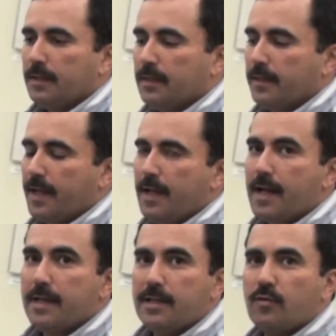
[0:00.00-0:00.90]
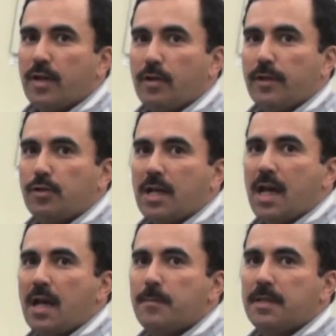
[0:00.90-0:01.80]
uh, they can concentrate on their
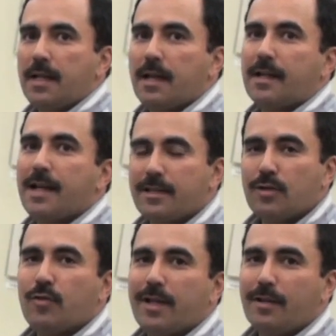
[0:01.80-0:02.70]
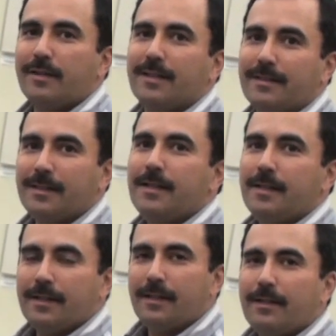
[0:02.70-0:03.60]
jobs and not concentrate on the
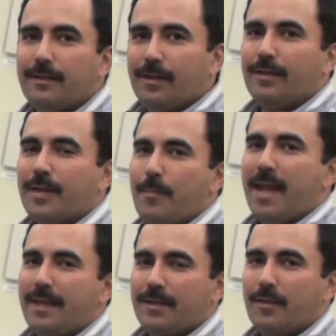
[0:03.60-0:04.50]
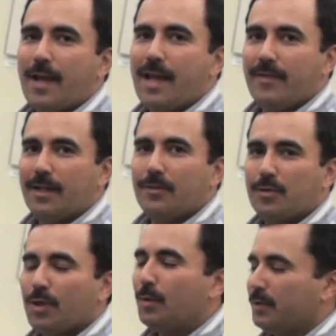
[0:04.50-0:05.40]
on, right. on the pain that they're having in the
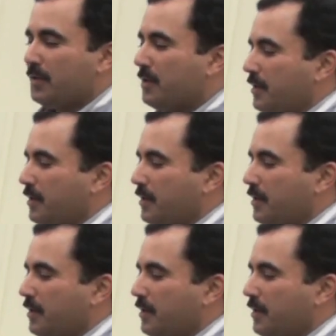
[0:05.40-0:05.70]
shoulders.